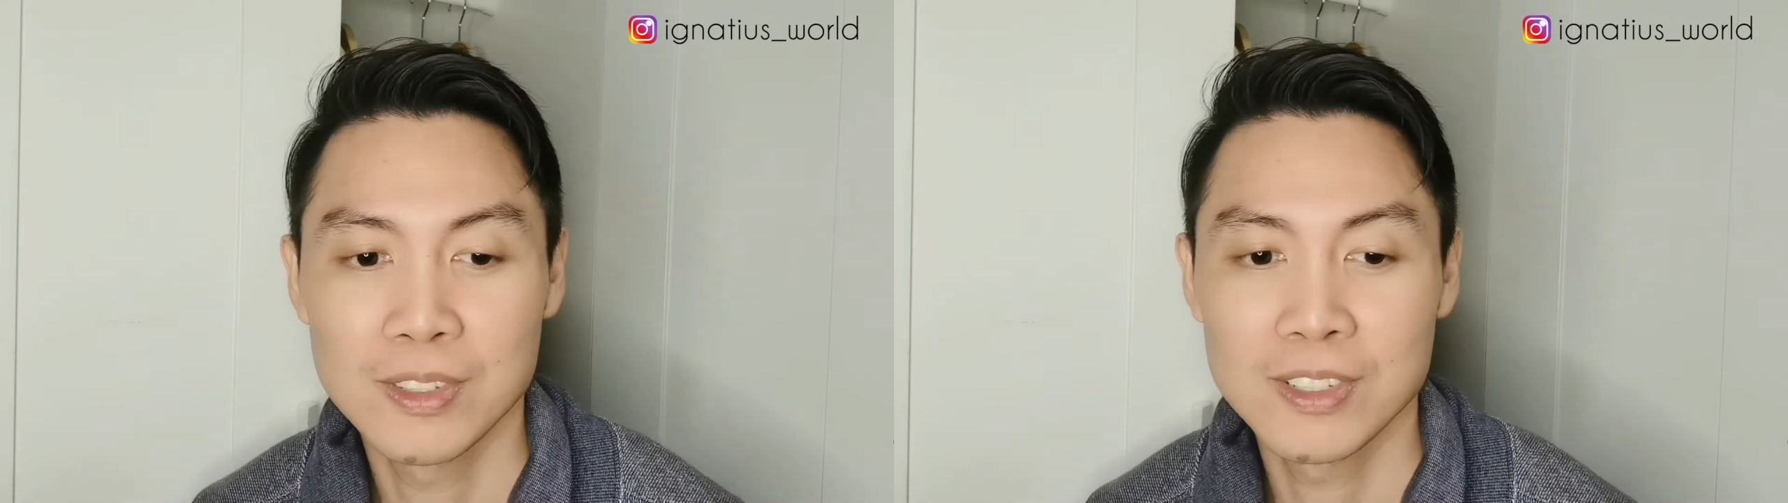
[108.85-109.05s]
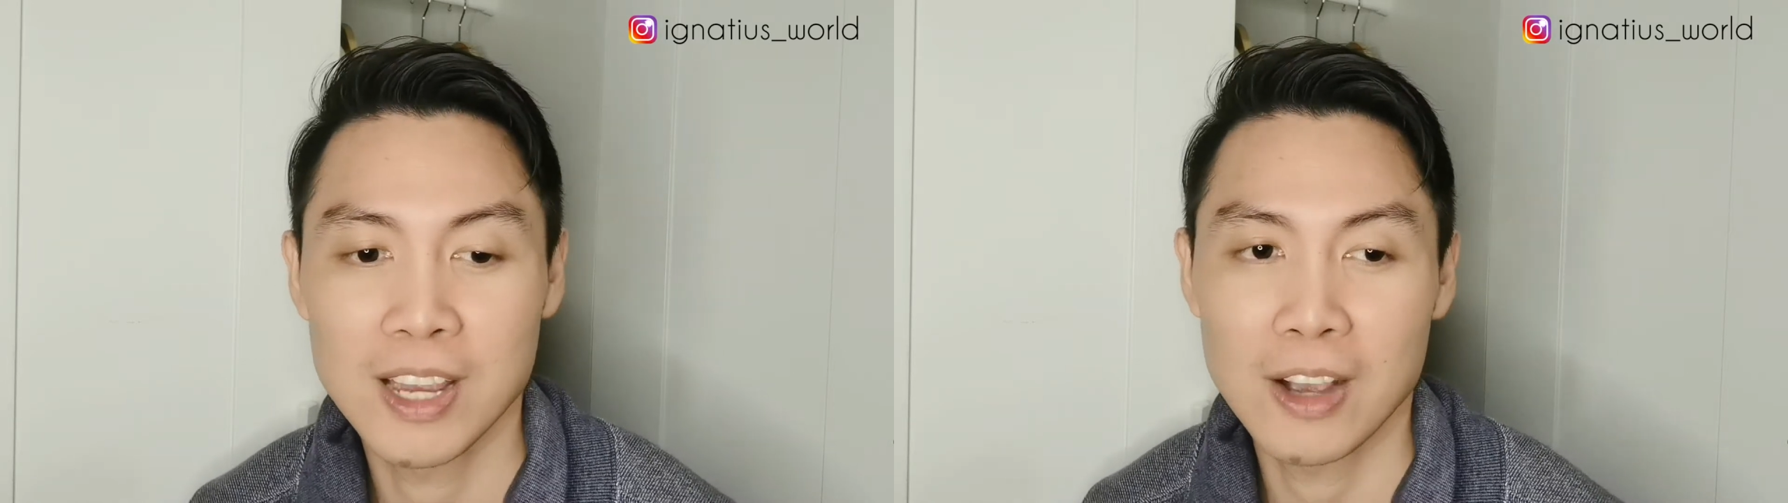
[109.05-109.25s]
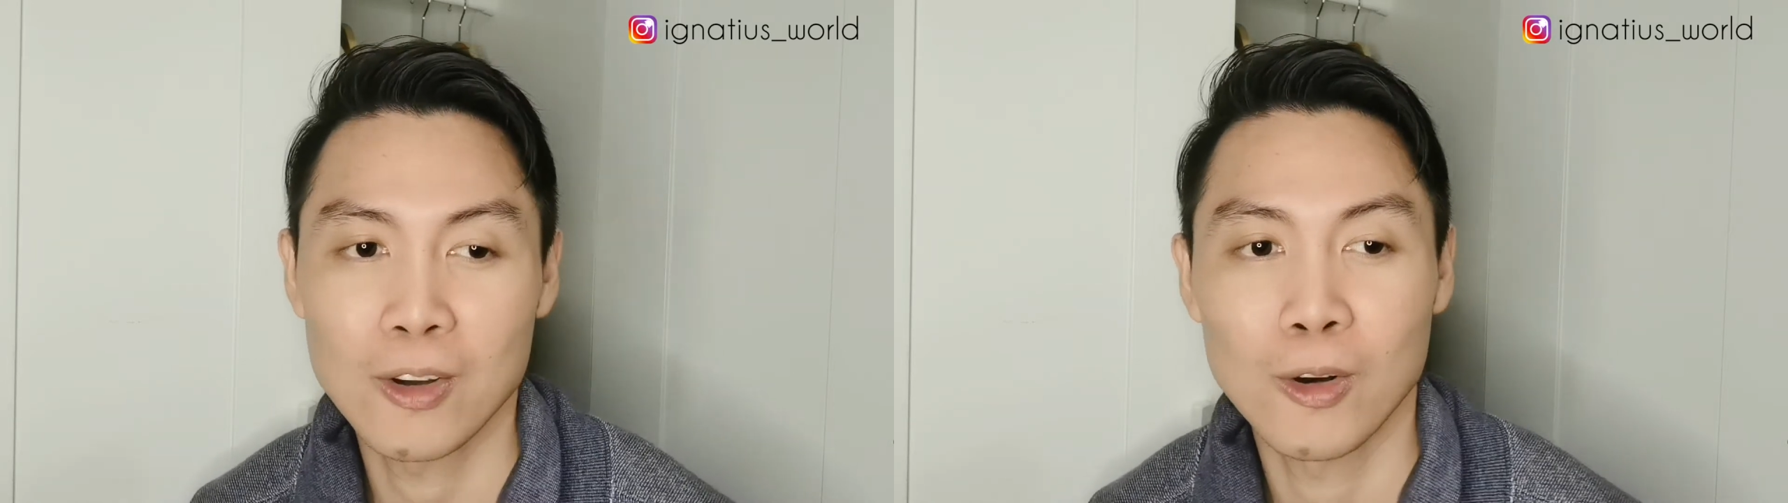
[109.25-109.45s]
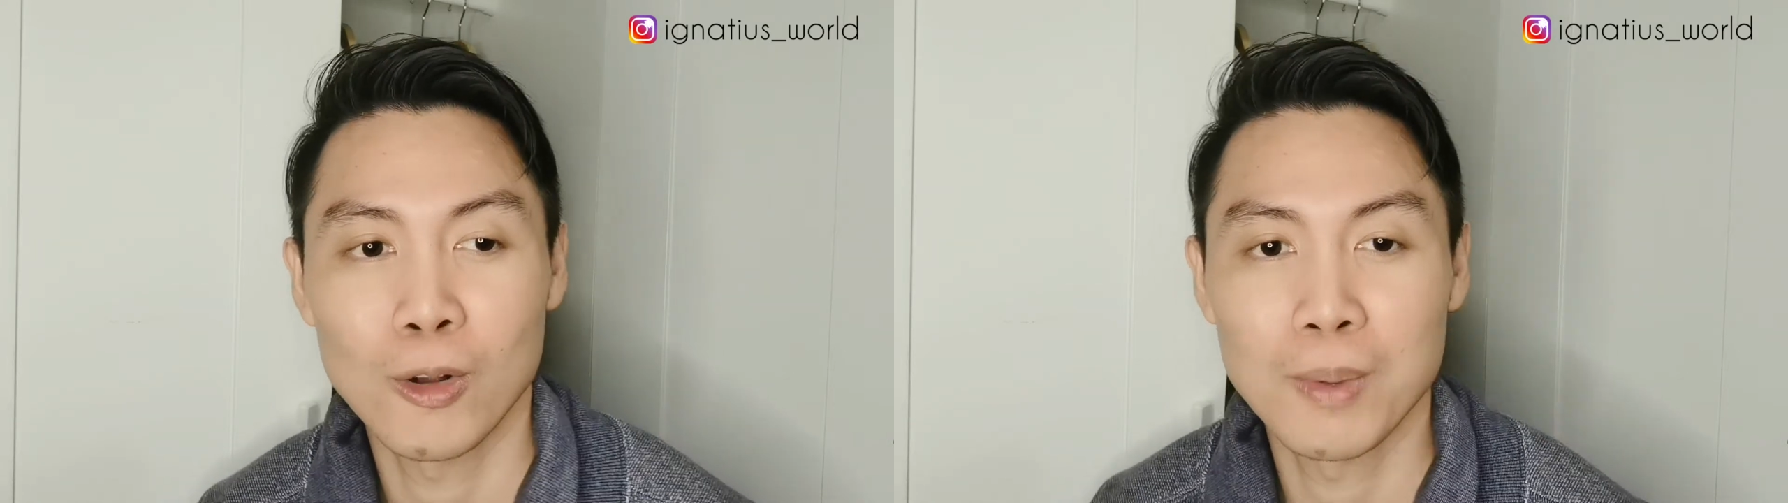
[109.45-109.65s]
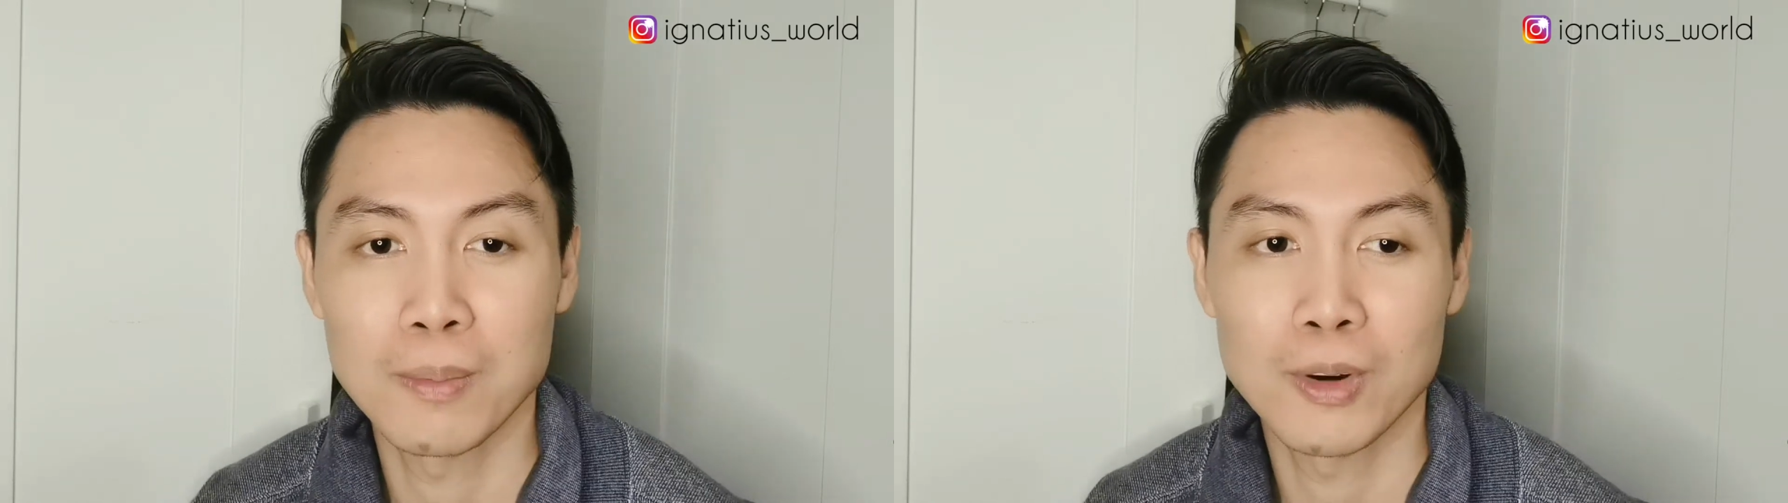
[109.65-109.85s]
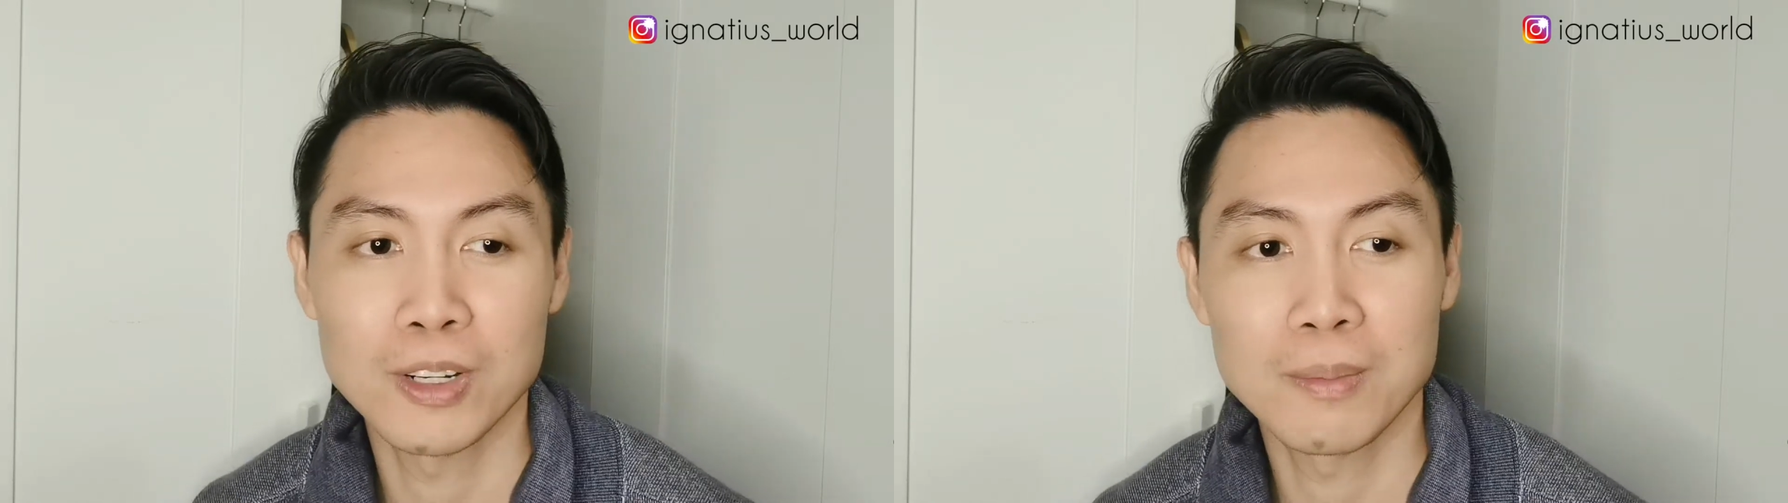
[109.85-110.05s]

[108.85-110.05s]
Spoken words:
checked all my body,